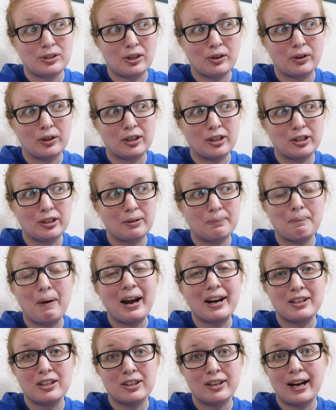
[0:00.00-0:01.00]
So
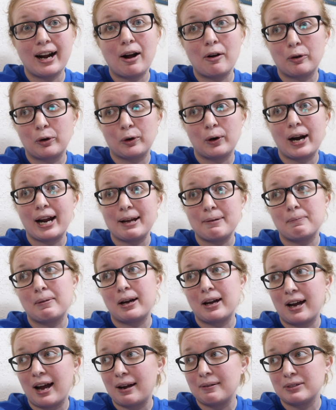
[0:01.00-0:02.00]
mine turned out great,
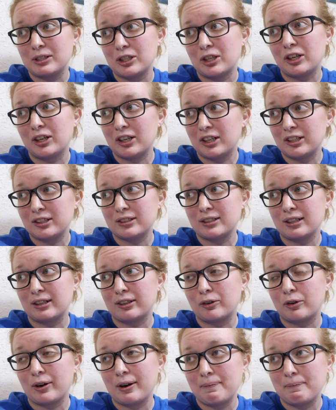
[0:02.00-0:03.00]
but I'm sure hers are
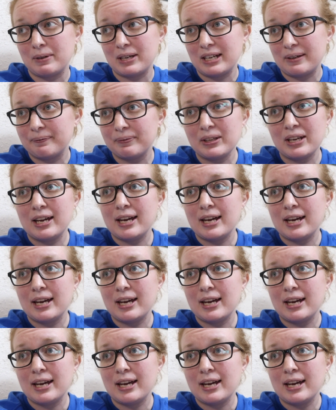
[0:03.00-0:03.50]
going to be